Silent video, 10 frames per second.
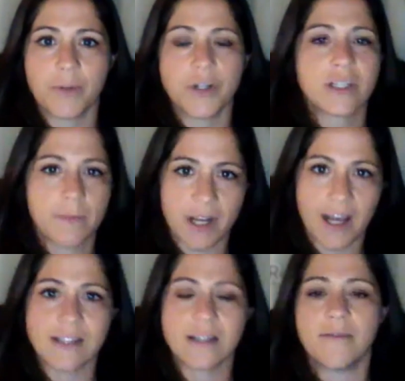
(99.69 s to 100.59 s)
participate
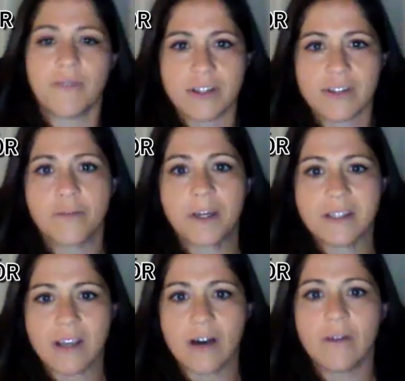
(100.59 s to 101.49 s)
as an investor
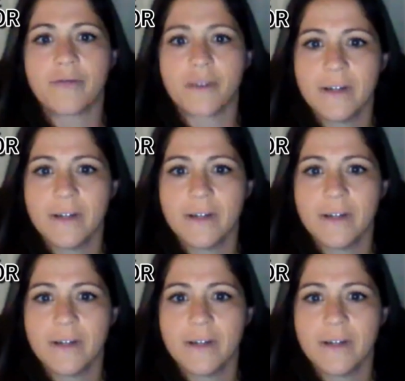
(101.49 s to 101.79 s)
myself.